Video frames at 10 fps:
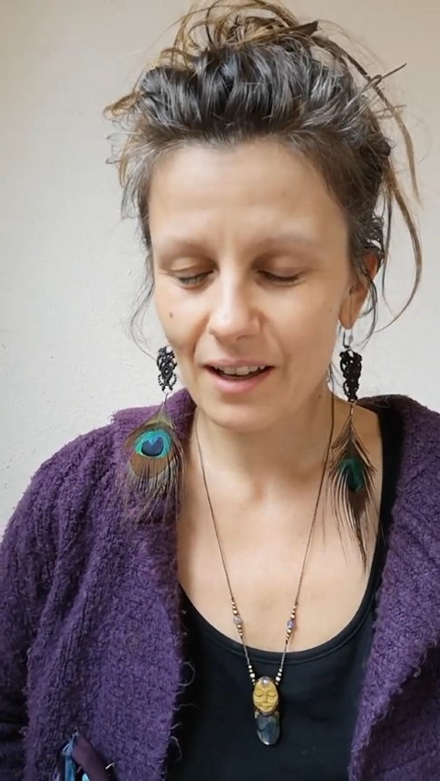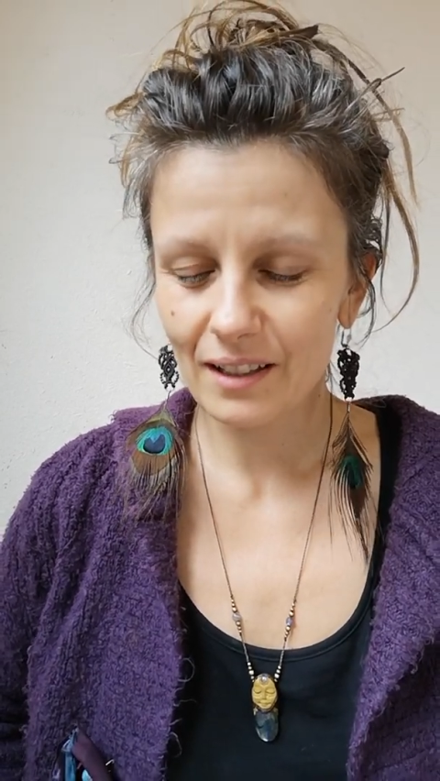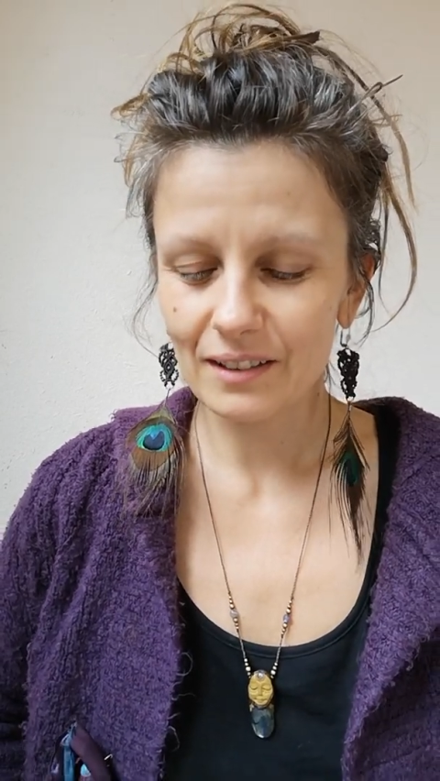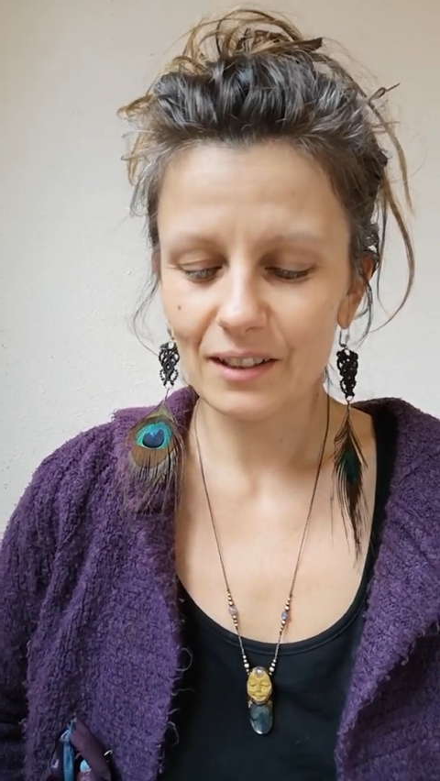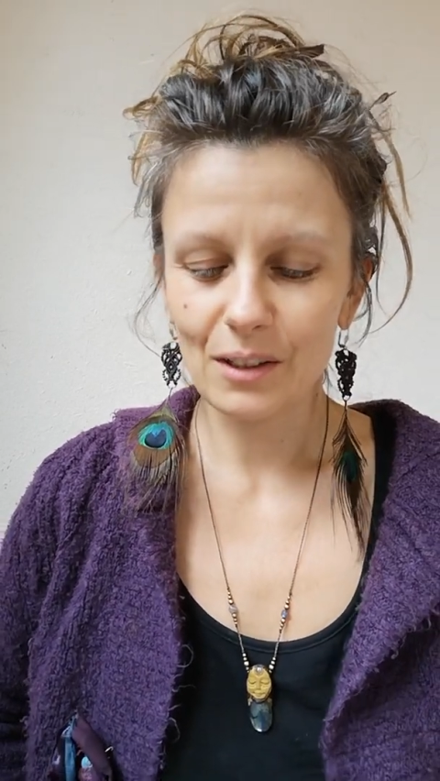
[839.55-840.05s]

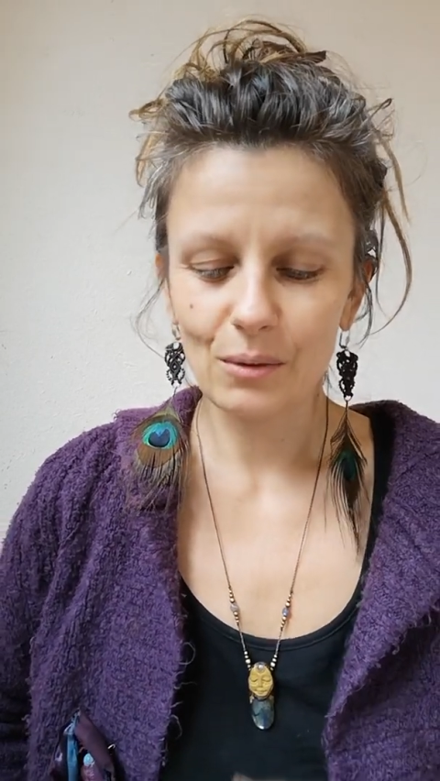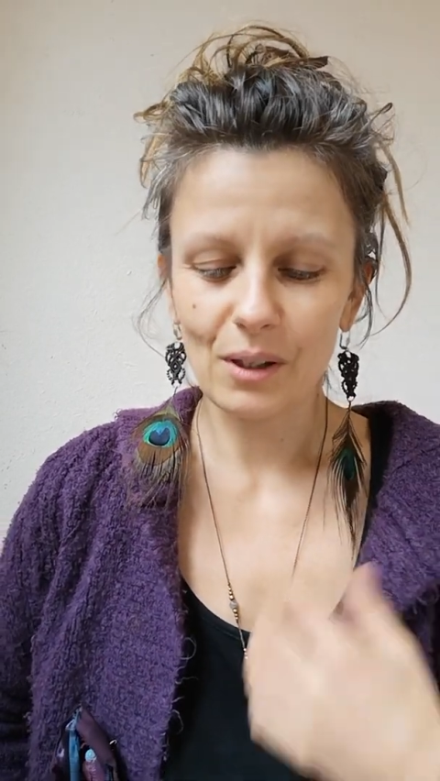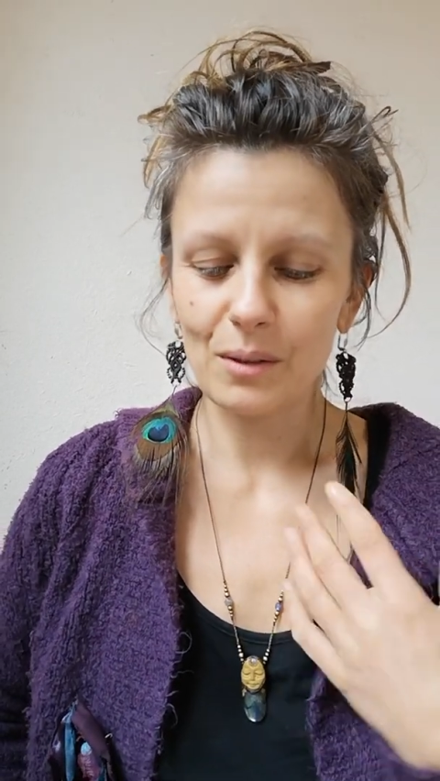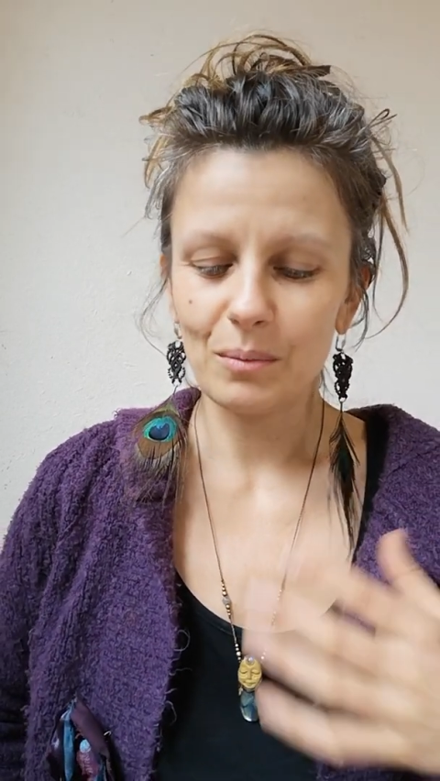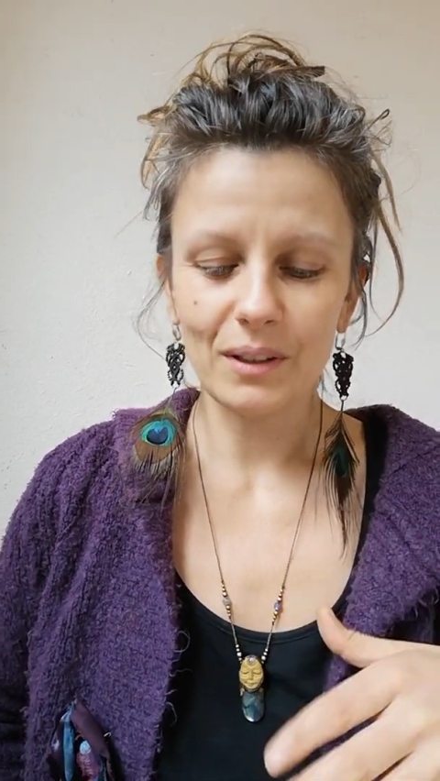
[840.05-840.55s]
and this
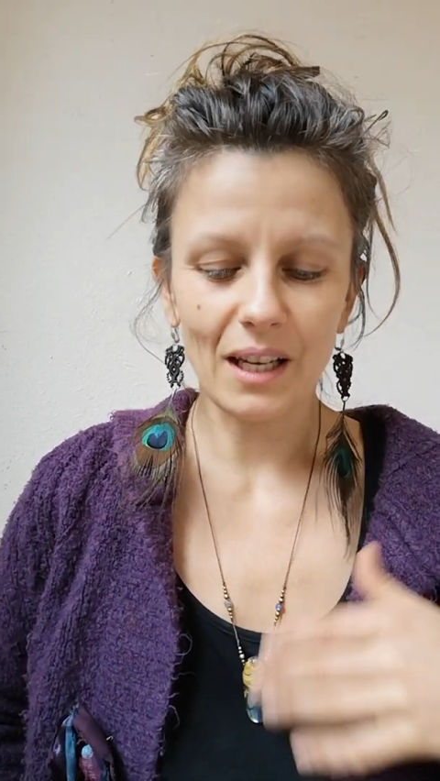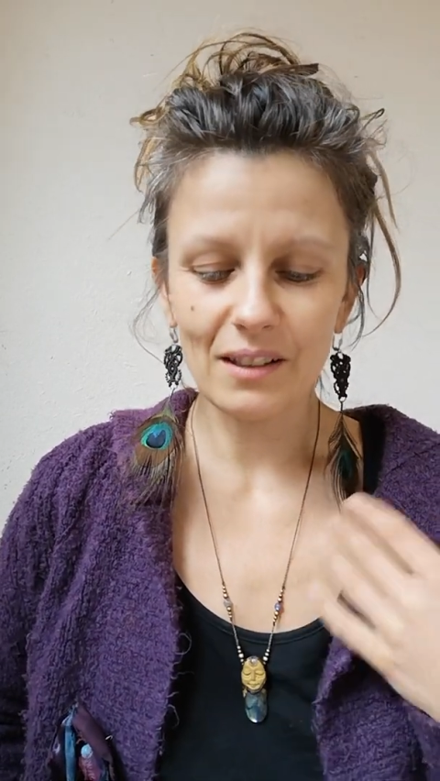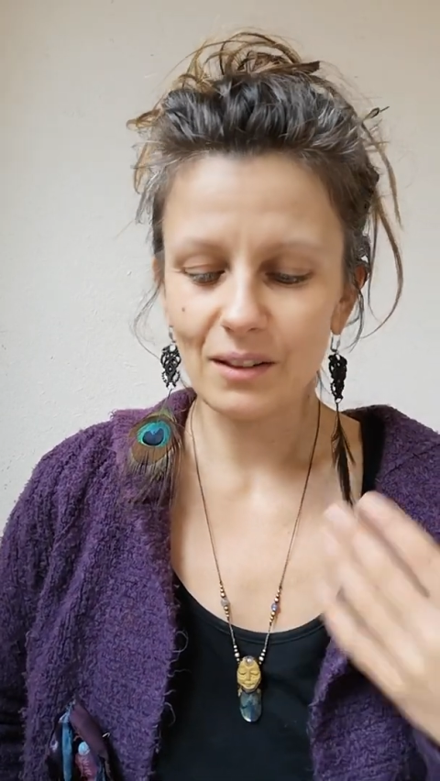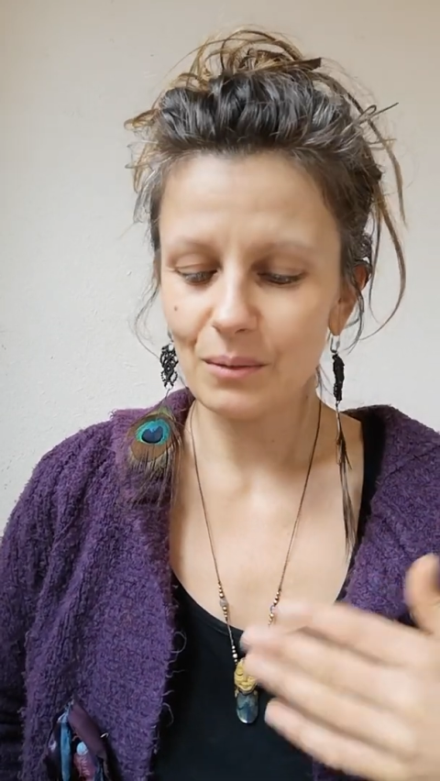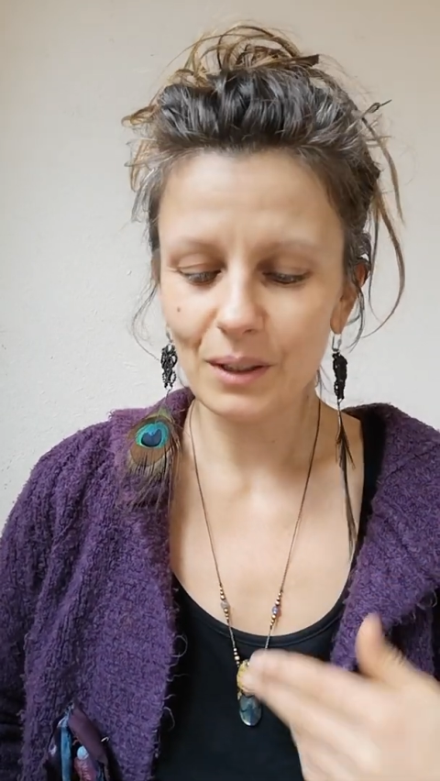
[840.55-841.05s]

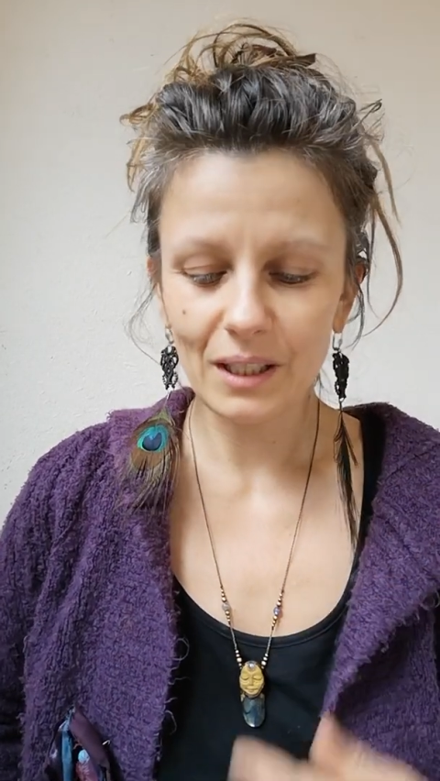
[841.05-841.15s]
transmutation